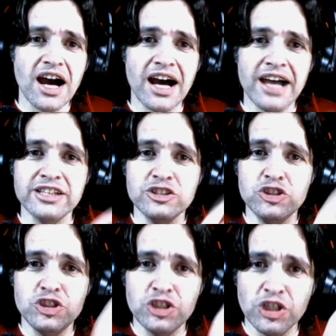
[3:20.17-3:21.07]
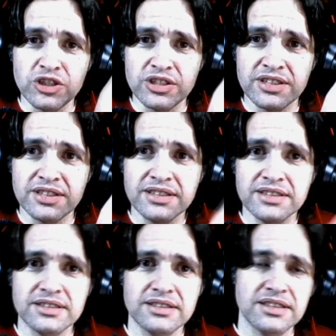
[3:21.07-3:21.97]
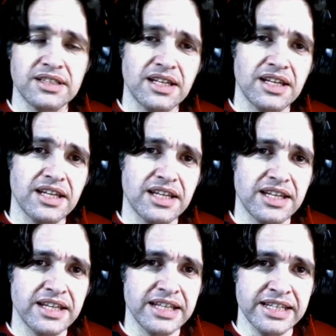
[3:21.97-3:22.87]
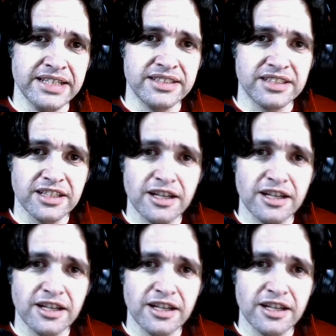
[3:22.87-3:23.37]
And shut is